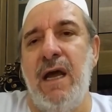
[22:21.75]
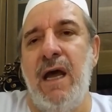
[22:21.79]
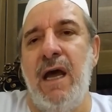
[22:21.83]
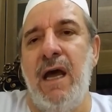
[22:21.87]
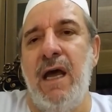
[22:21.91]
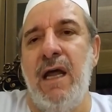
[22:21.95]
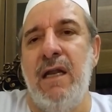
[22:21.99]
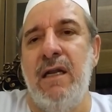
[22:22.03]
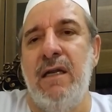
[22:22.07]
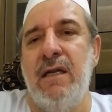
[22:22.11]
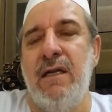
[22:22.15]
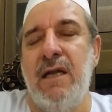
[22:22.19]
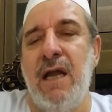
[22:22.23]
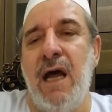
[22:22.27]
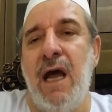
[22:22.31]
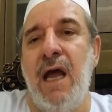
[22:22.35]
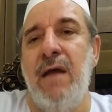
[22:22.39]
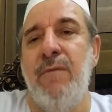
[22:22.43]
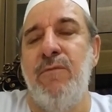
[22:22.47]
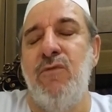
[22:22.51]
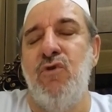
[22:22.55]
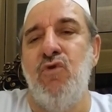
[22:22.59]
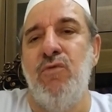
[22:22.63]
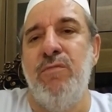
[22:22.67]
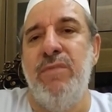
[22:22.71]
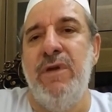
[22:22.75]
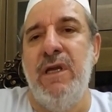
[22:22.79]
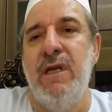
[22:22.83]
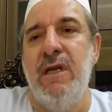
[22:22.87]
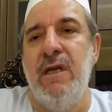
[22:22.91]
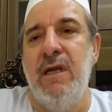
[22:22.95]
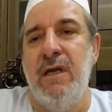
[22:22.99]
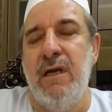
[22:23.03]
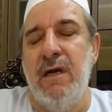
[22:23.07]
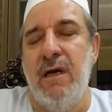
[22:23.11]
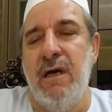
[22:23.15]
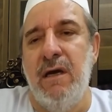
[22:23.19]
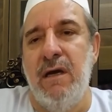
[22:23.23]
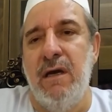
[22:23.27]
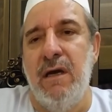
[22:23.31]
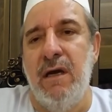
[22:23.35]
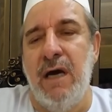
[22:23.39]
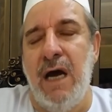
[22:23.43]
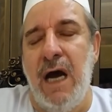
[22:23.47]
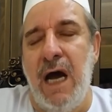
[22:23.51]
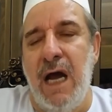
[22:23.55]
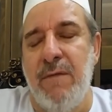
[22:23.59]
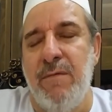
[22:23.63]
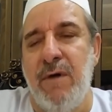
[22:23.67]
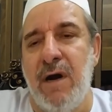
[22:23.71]
and time to be
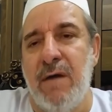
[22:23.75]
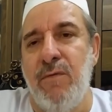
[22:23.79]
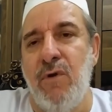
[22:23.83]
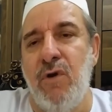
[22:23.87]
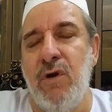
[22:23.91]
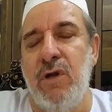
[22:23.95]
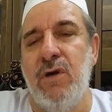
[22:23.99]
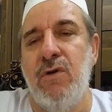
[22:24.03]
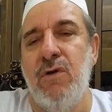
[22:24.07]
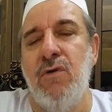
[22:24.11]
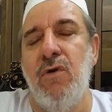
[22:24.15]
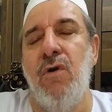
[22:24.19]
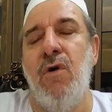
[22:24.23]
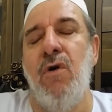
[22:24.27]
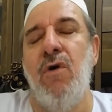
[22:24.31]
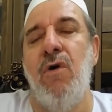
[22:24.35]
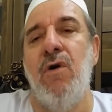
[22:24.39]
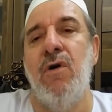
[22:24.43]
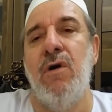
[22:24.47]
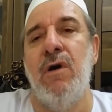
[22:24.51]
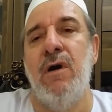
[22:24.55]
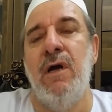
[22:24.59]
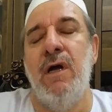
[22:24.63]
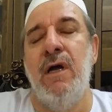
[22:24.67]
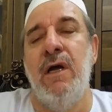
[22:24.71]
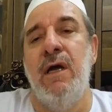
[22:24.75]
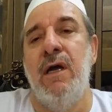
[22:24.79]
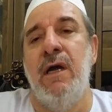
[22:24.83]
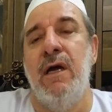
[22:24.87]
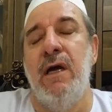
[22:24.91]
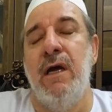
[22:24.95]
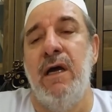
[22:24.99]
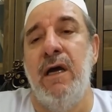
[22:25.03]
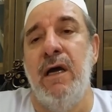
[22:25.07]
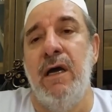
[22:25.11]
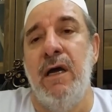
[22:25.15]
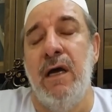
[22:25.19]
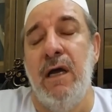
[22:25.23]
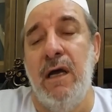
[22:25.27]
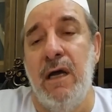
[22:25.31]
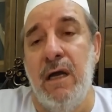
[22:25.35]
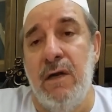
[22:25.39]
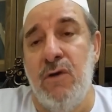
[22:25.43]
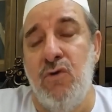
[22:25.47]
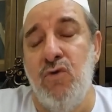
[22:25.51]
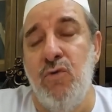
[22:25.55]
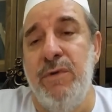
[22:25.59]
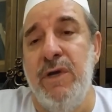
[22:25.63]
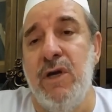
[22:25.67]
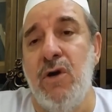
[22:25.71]
hyperbolic or
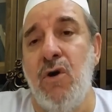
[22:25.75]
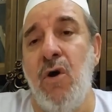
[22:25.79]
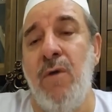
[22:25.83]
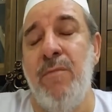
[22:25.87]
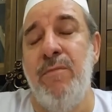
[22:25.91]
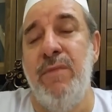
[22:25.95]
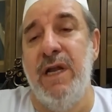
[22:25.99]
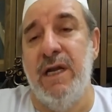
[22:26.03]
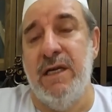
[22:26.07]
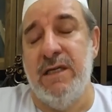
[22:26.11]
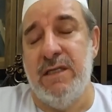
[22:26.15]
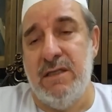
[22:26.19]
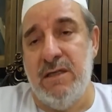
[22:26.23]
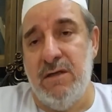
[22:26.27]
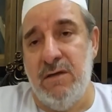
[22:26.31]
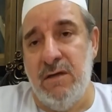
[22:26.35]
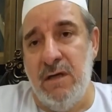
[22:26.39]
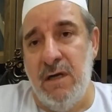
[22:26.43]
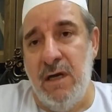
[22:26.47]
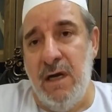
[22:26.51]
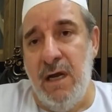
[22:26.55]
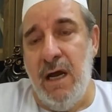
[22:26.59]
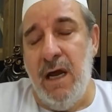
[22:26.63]
to be complex,